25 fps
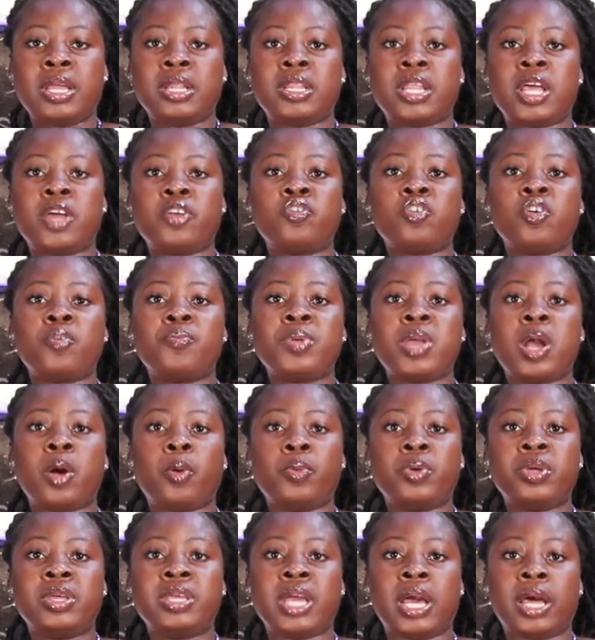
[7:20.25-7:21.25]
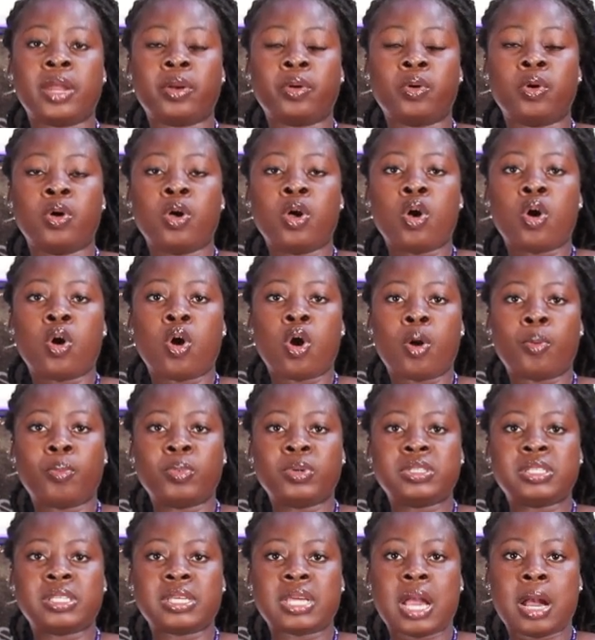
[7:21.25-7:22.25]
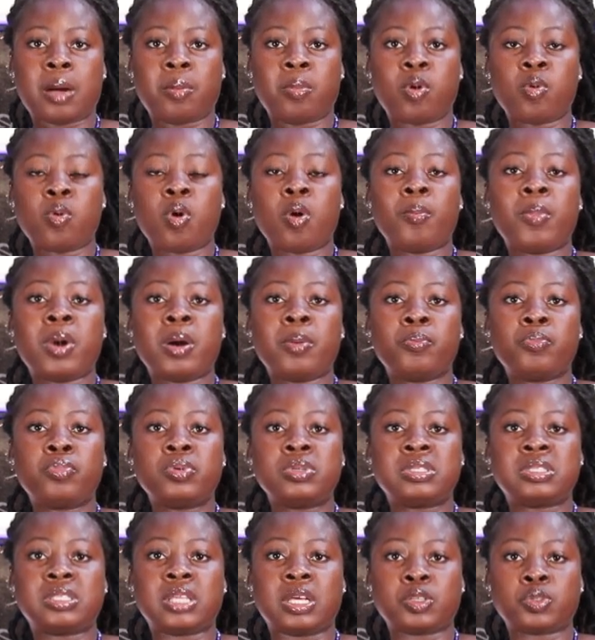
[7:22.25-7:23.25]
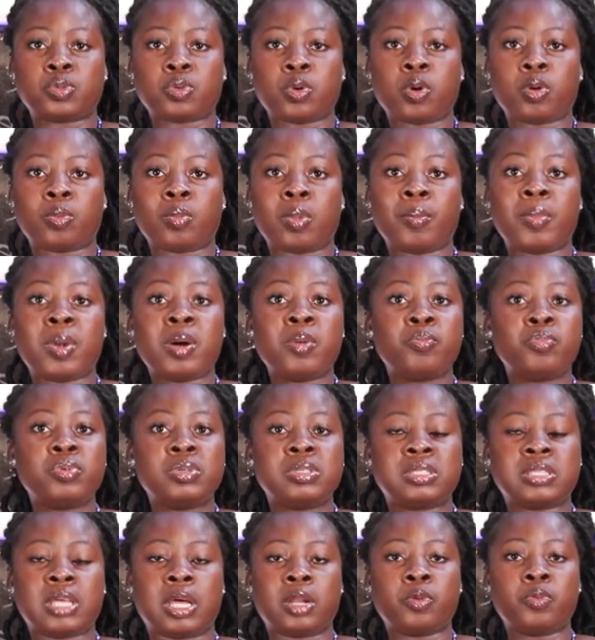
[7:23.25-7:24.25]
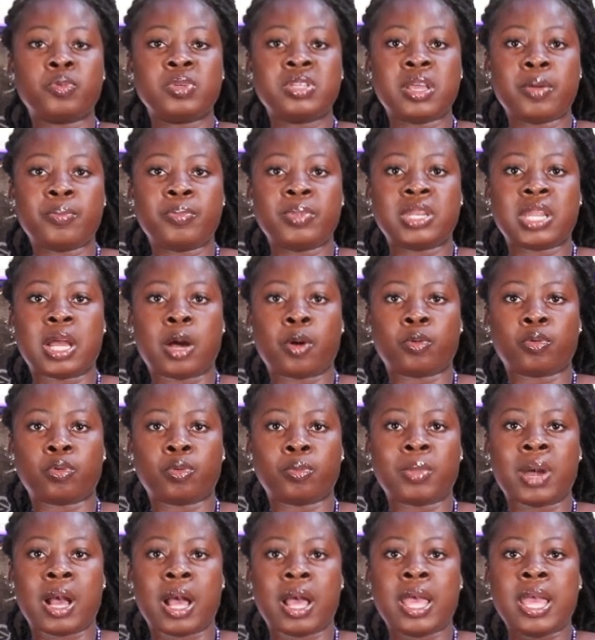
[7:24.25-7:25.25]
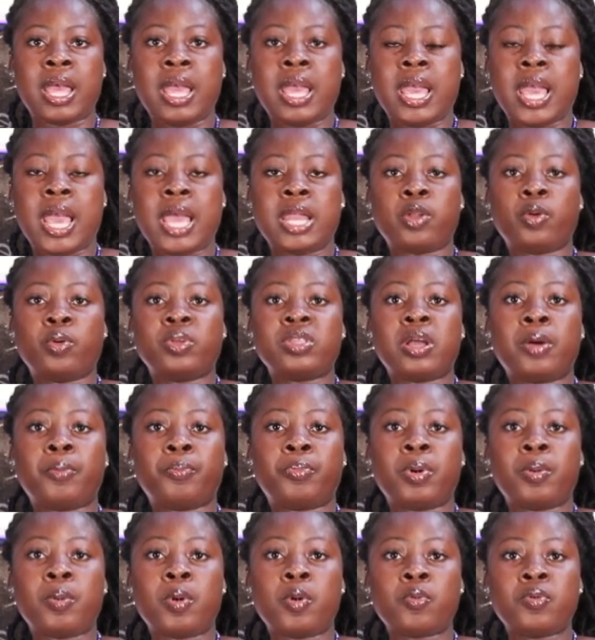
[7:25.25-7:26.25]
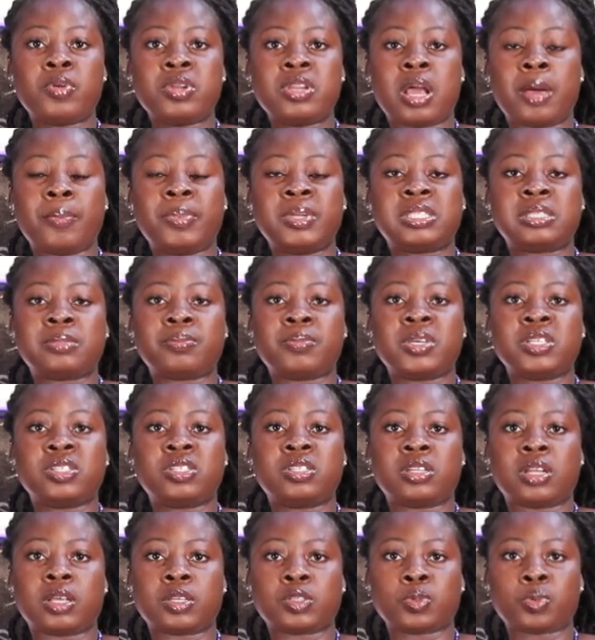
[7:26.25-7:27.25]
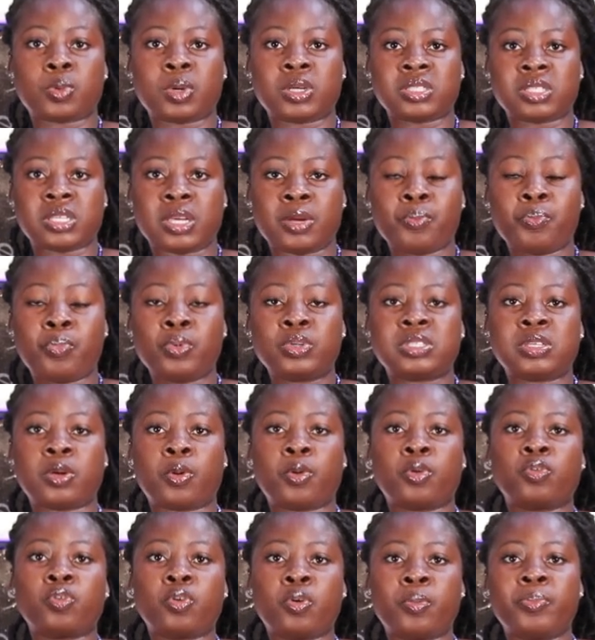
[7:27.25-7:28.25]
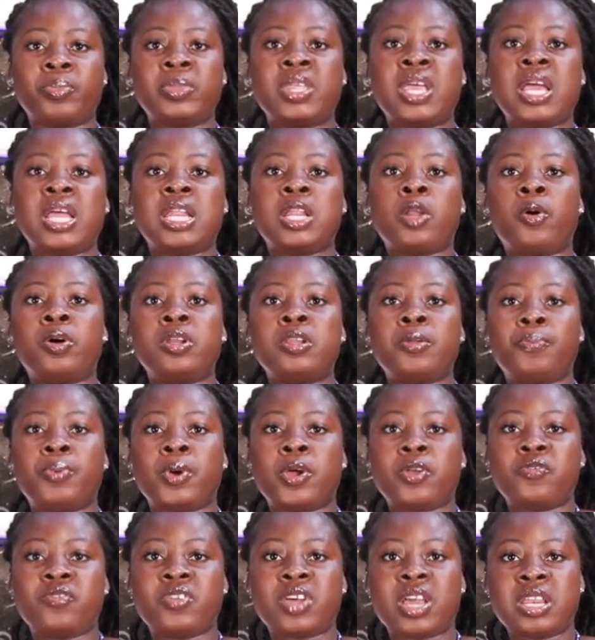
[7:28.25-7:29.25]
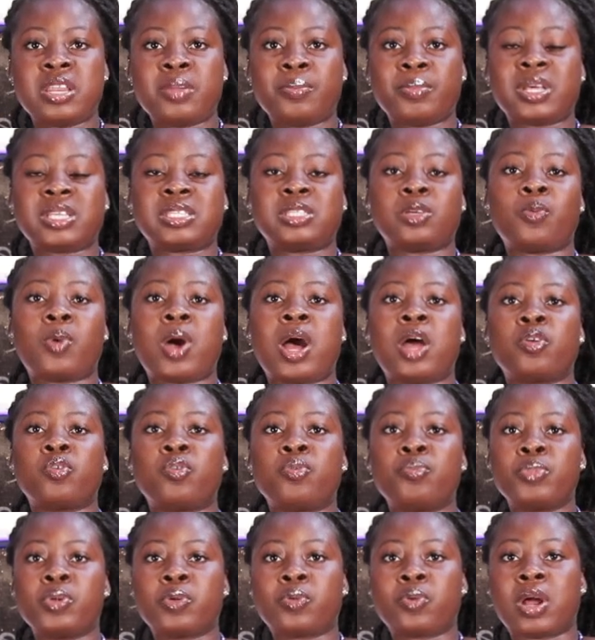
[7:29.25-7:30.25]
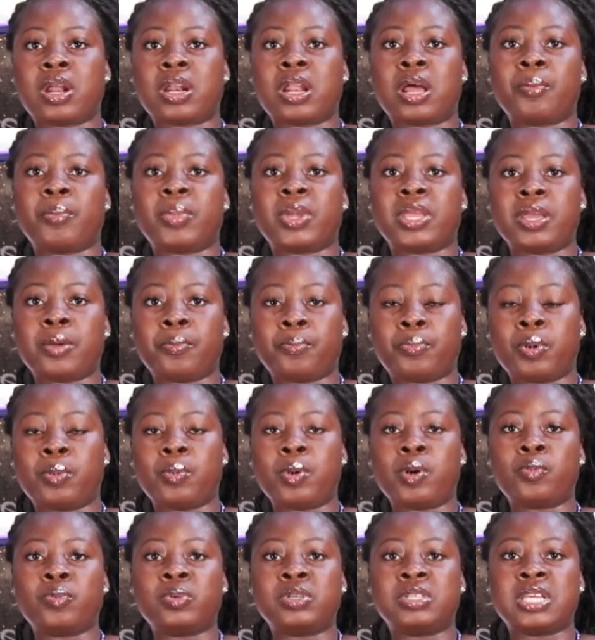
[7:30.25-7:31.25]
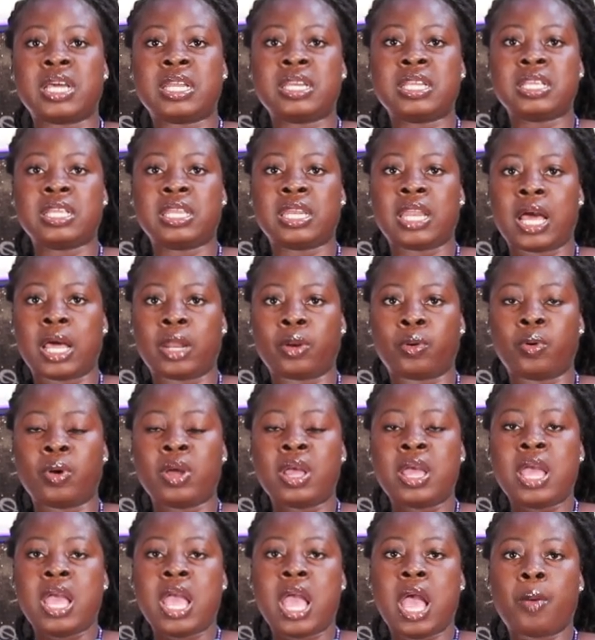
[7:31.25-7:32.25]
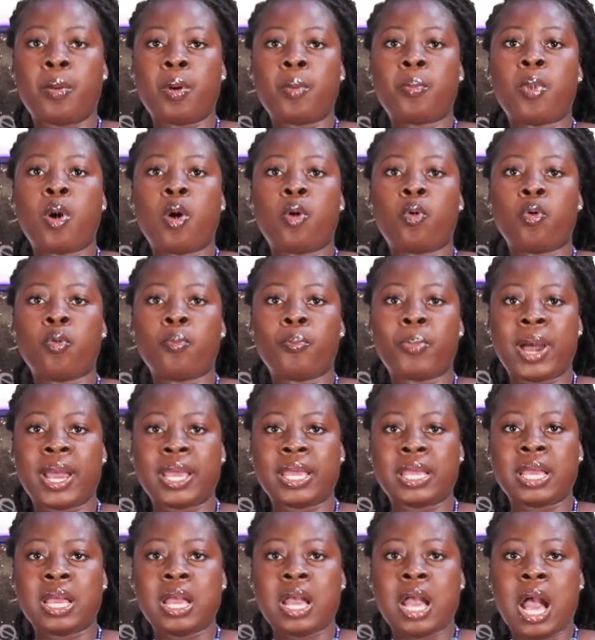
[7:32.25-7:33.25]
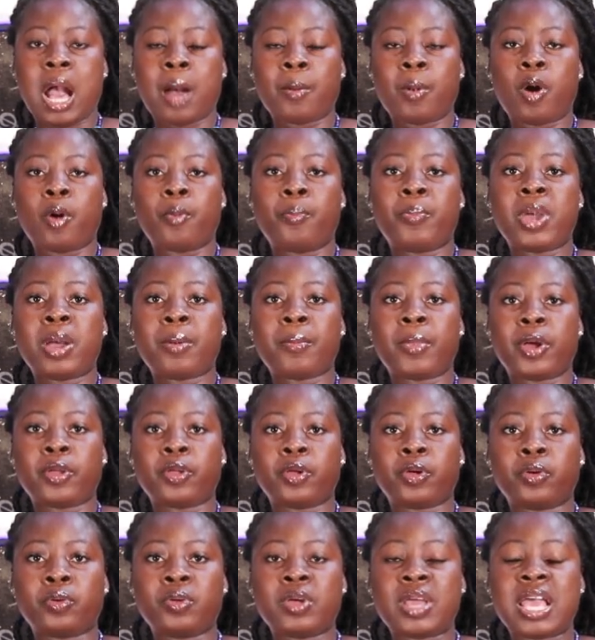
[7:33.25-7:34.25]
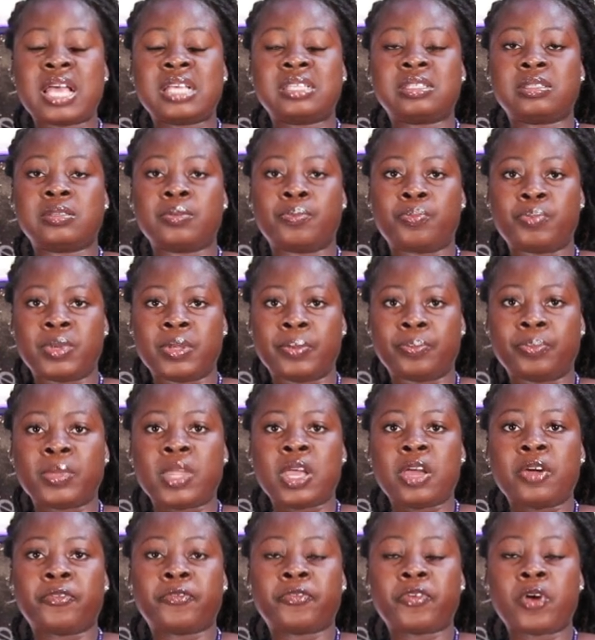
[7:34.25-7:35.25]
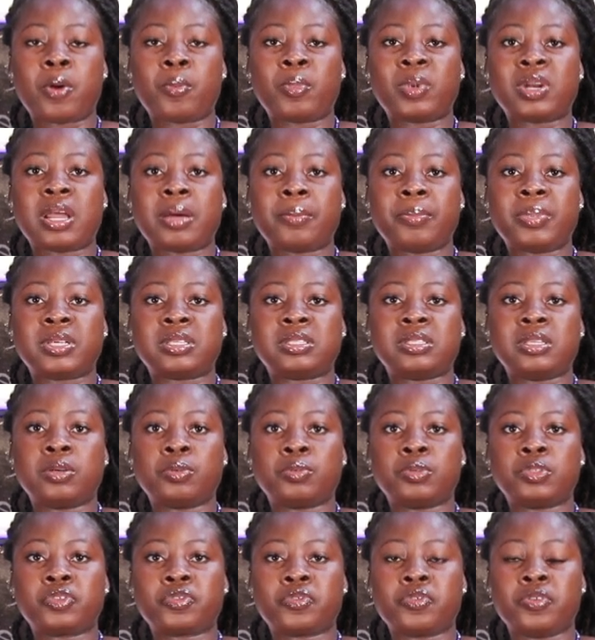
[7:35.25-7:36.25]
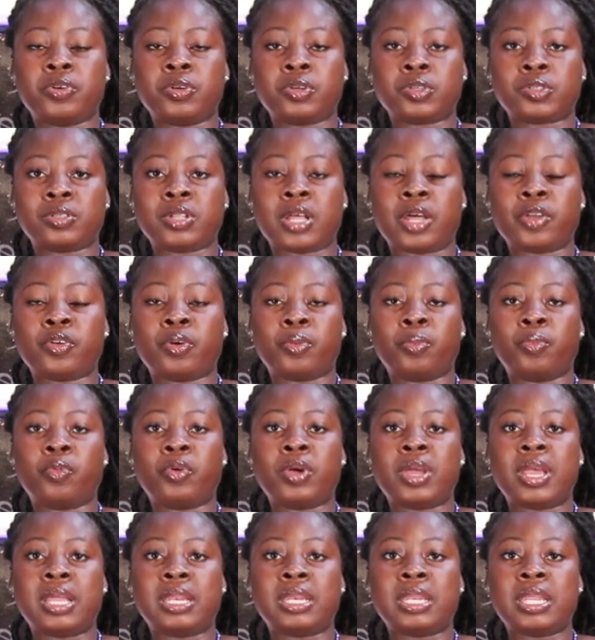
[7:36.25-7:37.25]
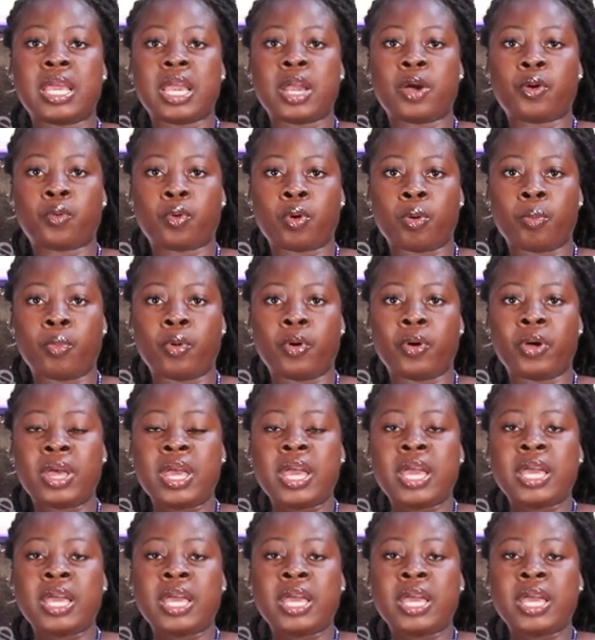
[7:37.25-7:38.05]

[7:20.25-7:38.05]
Nedro be a wihiano, or more day, I'm a woman booster, so on my mom booster, and we be now no ma, and the union pomo with the abit imagine as watch and post a one num, no one peddu, and him as a one num be crowned up by empoma with the aninano, ever born who buying, I'm out bear my own SCP. From one best nego screeners, none of more any encomo.